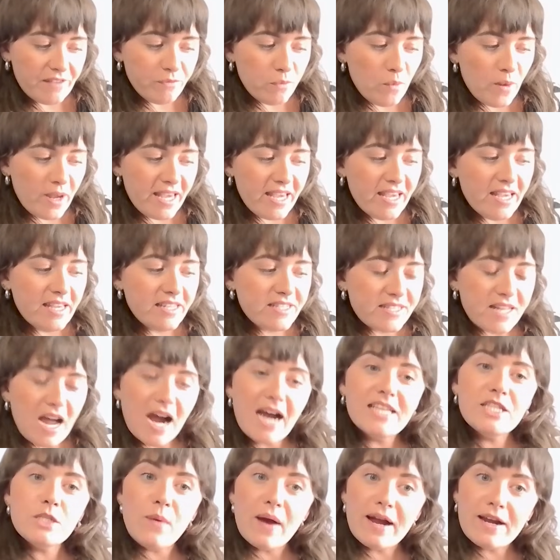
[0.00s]
if we
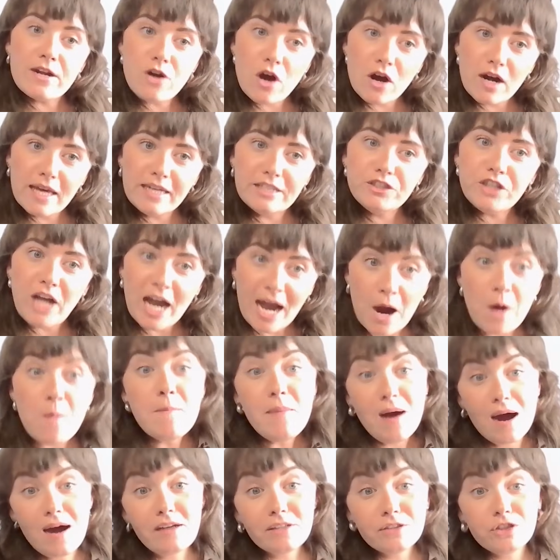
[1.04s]
started to acknowledge how
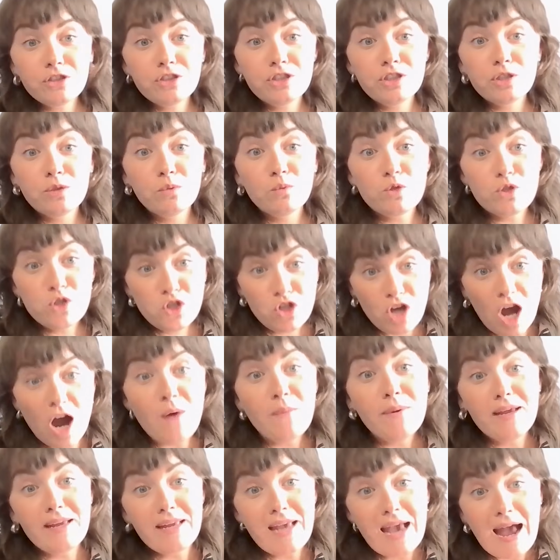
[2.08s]
much was
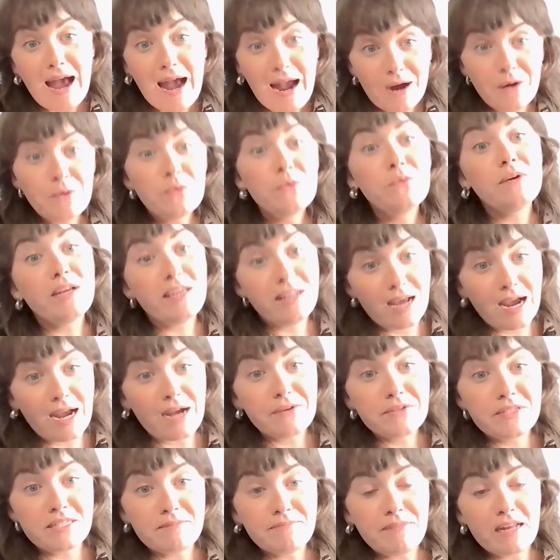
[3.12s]
going out in
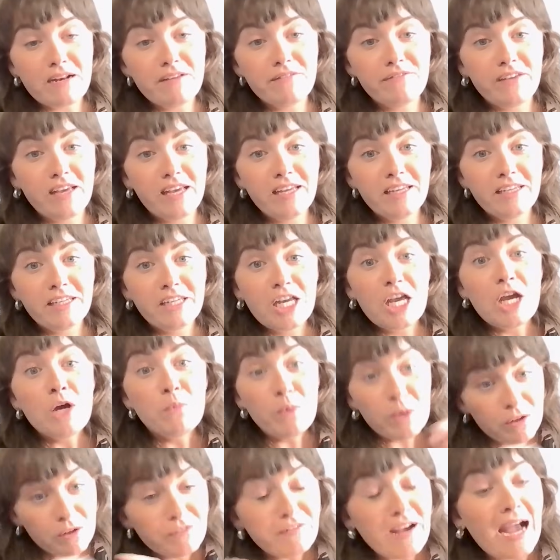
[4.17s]
housing benefit,
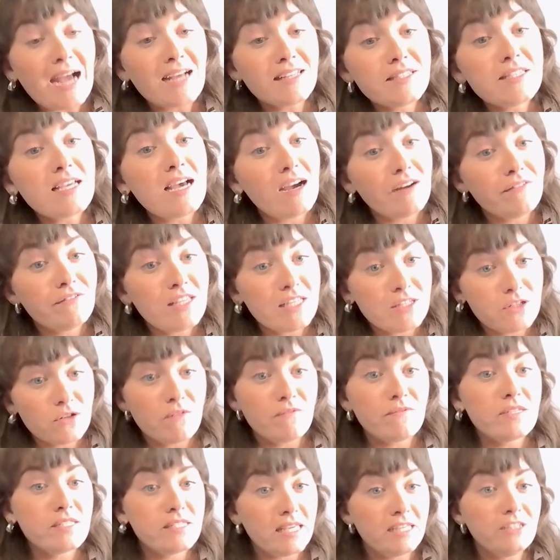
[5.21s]
we'd have had to have this
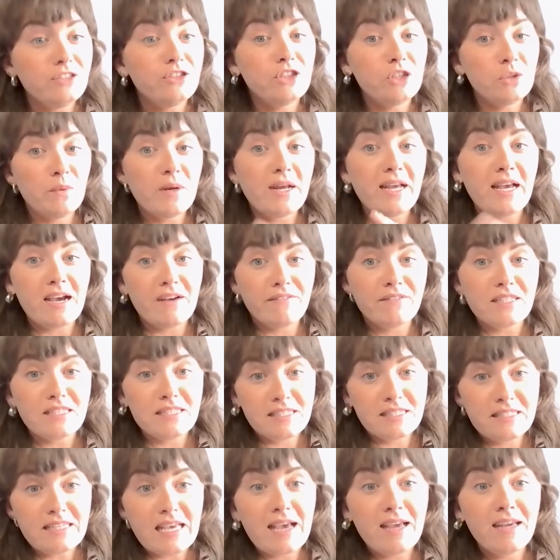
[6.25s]
conversation that we're having
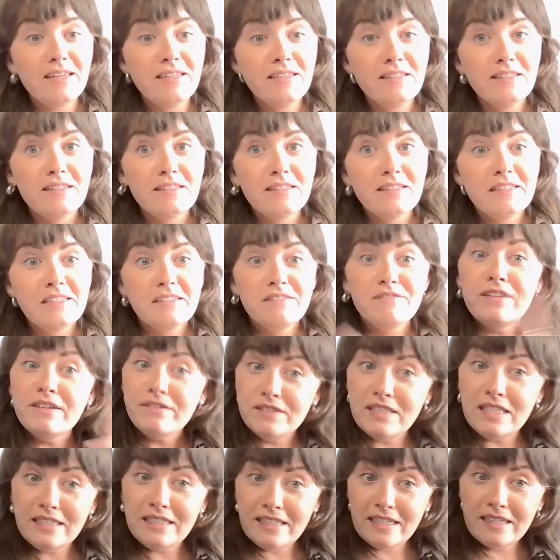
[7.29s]
today
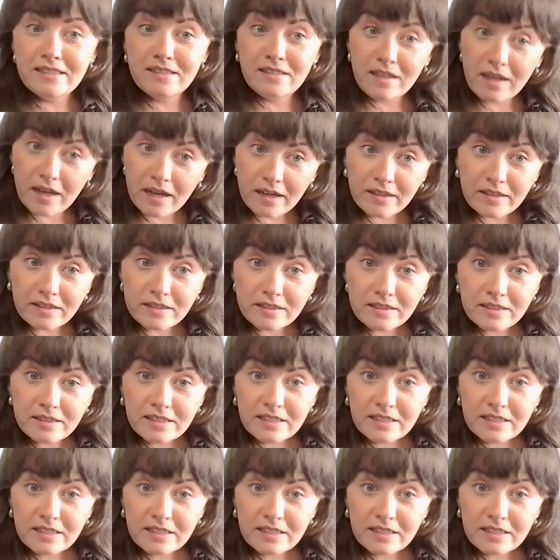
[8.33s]
15 years ago.